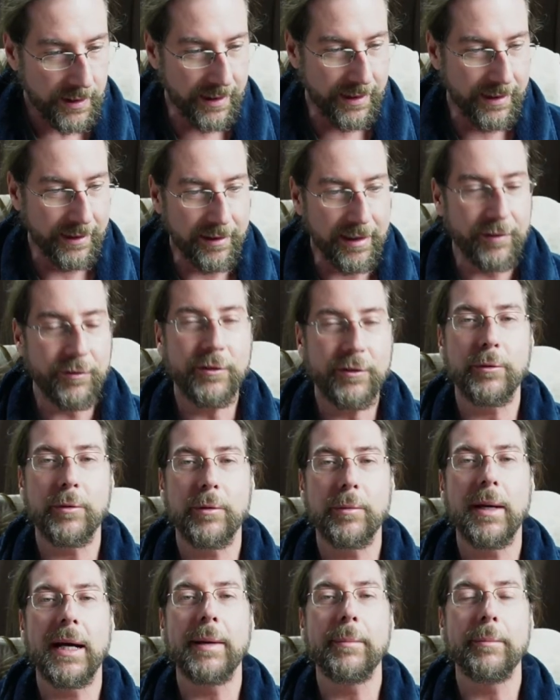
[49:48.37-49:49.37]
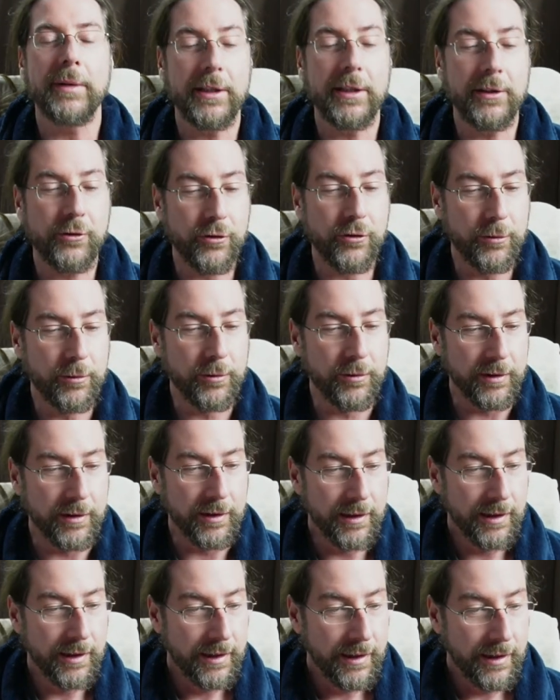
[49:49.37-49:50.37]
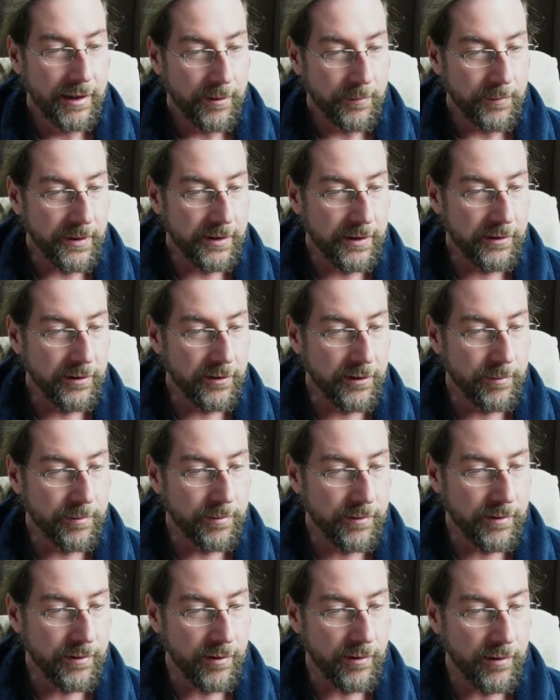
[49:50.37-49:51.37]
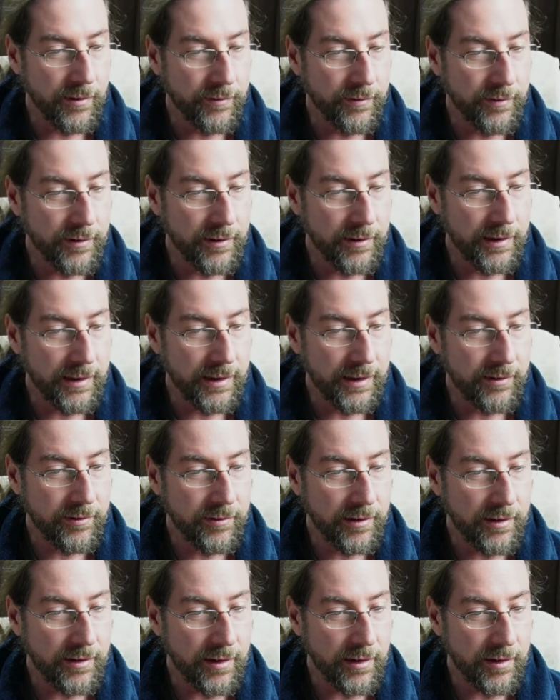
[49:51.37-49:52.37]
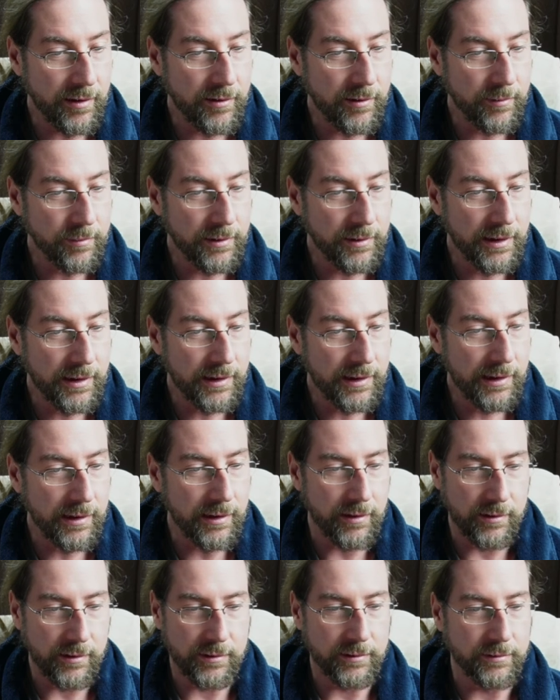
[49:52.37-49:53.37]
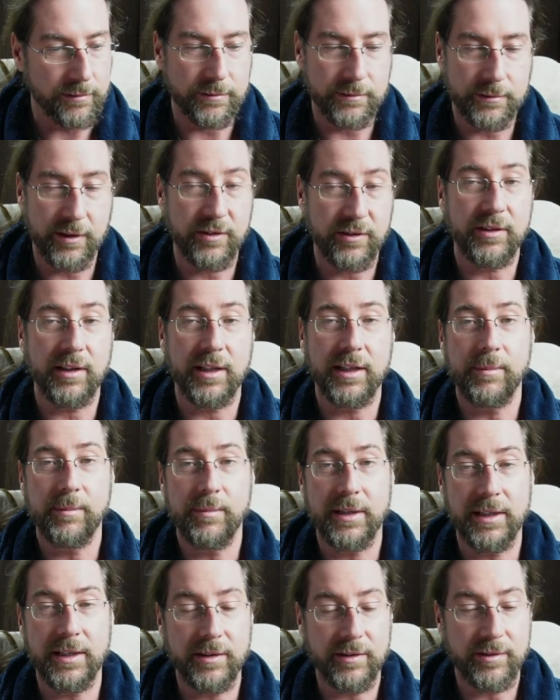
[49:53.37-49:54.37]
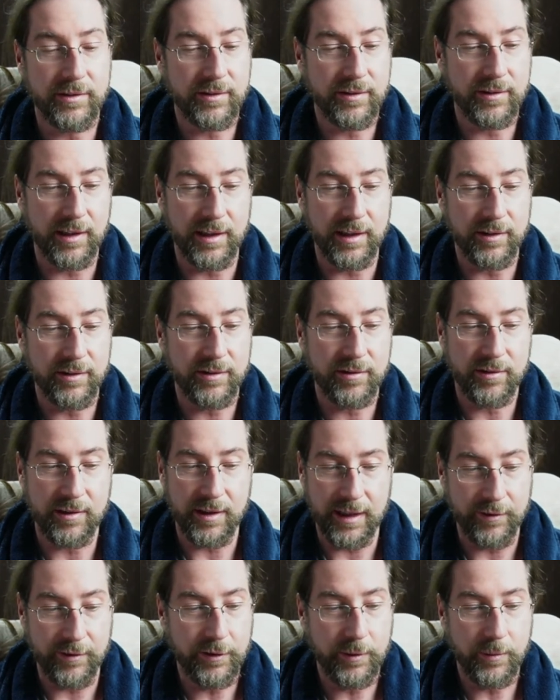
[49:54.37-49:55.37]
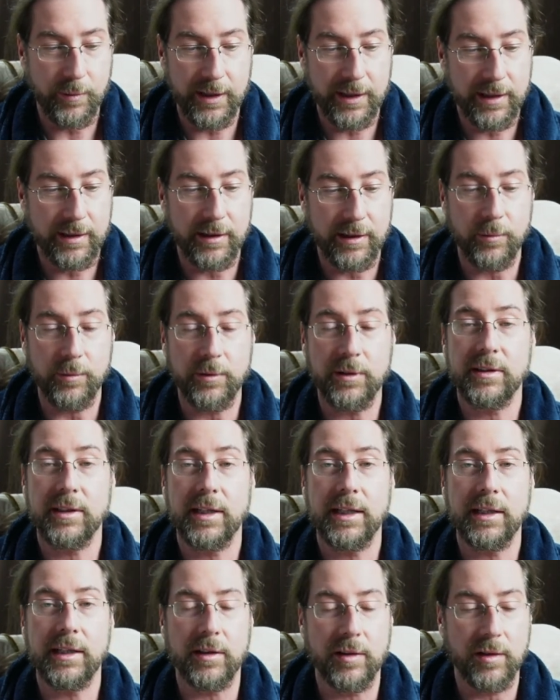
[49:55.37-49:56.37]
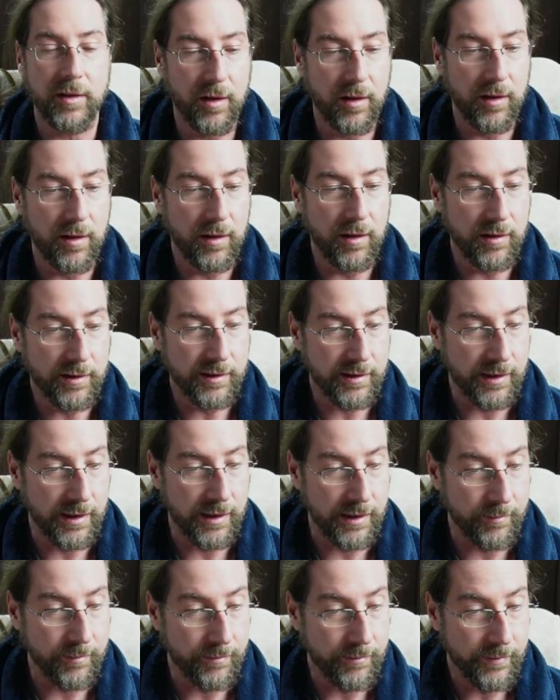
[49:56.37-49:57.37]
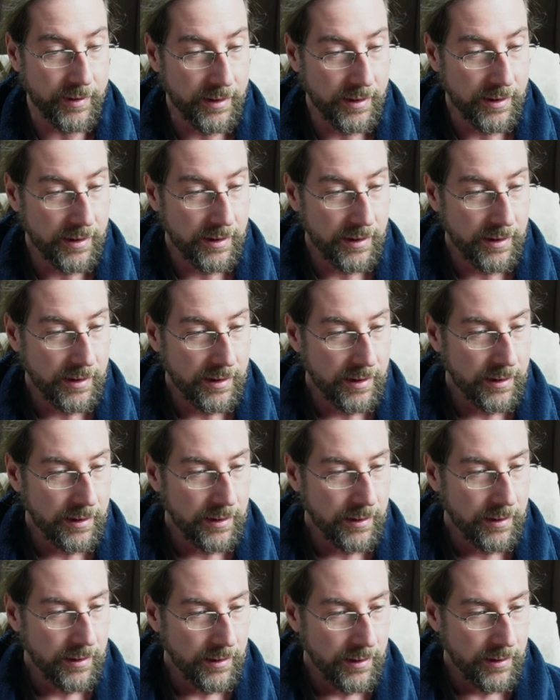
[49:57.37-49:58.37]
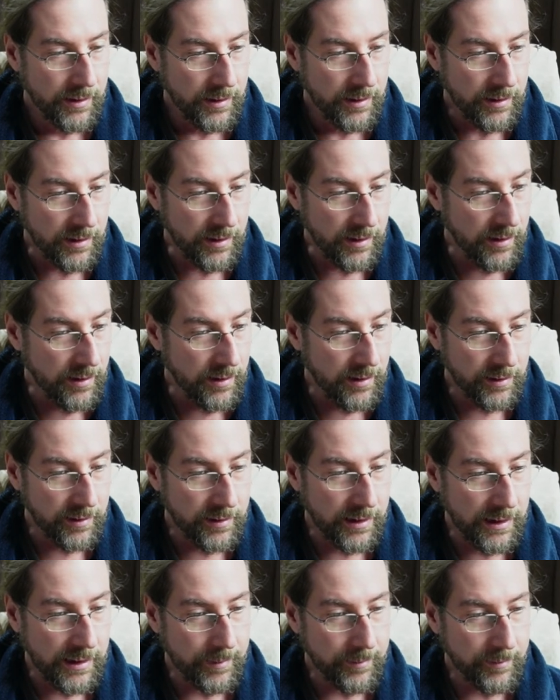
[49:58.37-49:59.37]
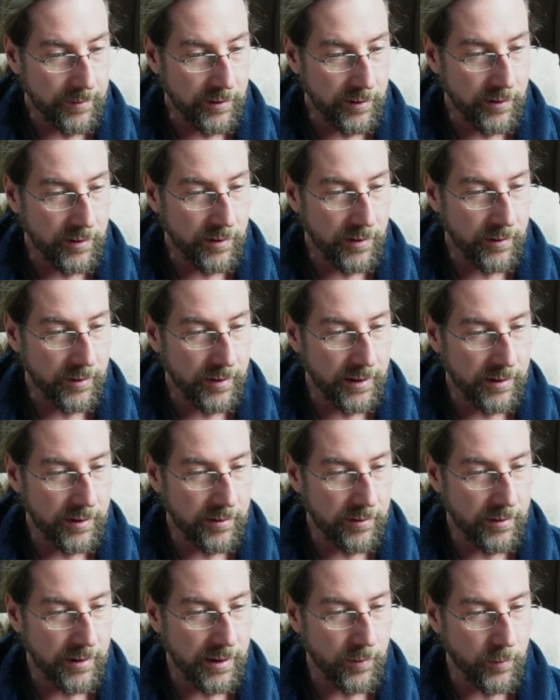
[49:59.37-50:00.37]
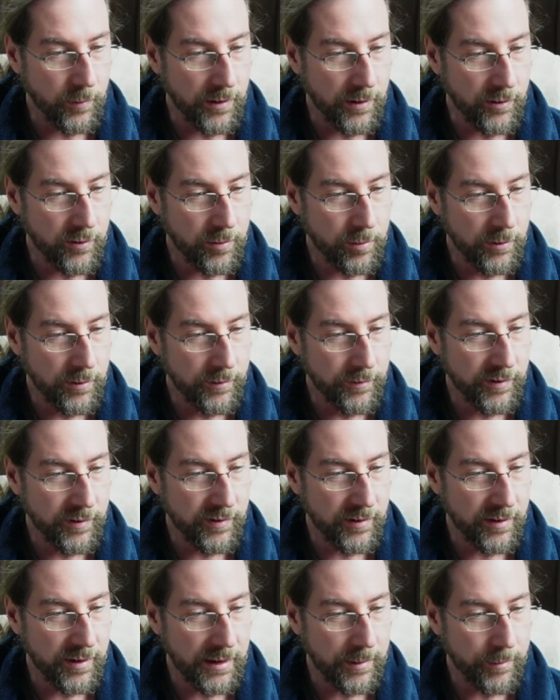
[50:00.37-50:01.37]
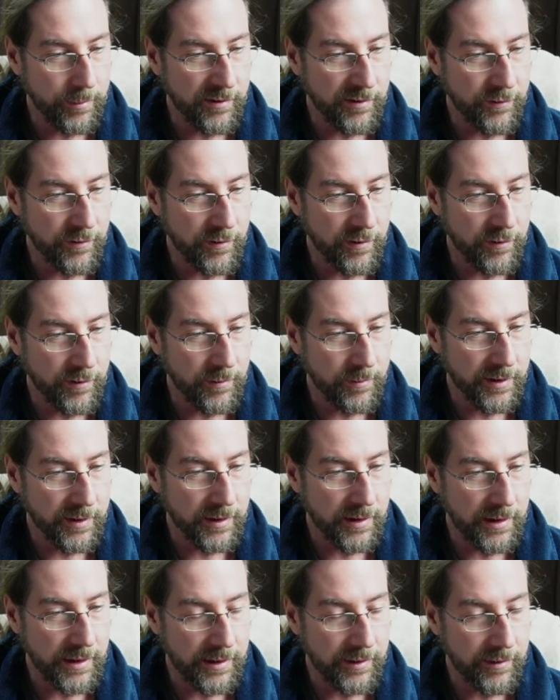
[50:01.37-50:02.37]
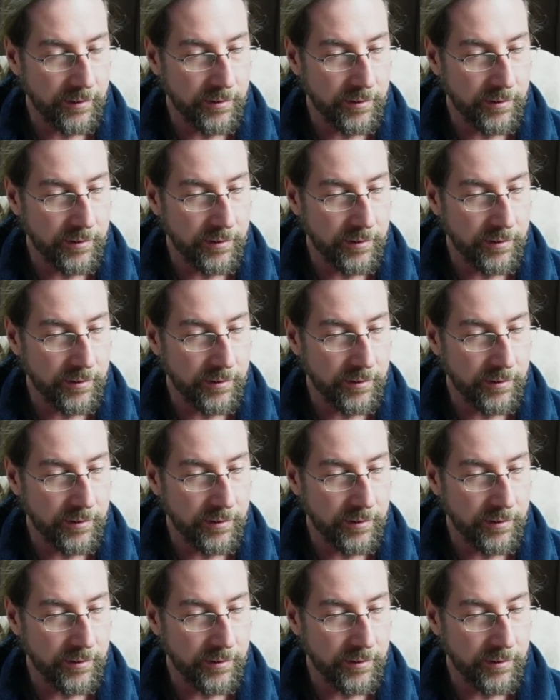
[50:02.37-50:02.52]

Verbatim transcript: you have to remind me in June. When Europe go over an electric car completely, oh, the same as, as everywhere, it will take a long time. Long time. Did you know that you can watch movies in MP4 format and ID3